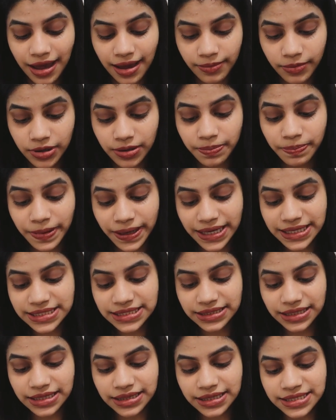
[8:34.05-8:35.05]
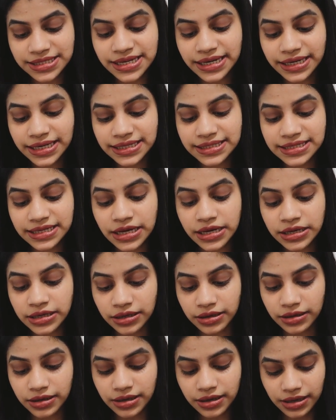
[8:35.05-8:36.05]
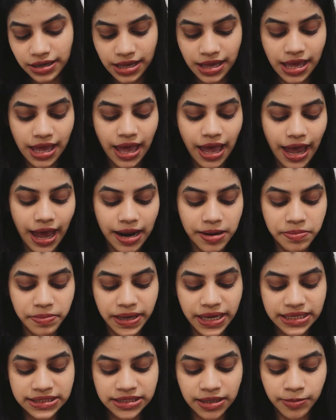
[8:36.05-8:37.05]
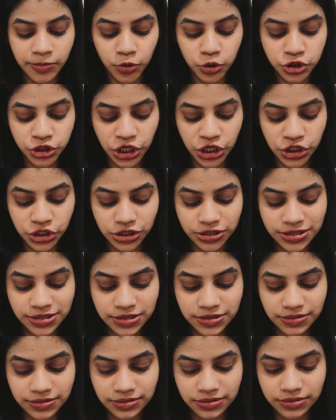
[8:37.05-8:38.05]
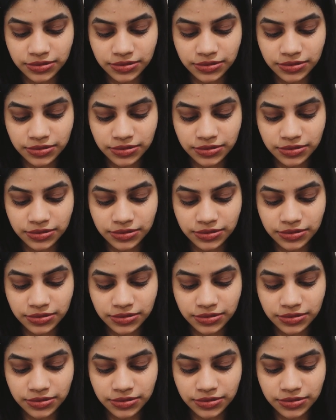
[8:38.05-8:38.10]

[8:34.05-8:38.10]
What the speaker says: I'm gonna paste the settings here and make some more changes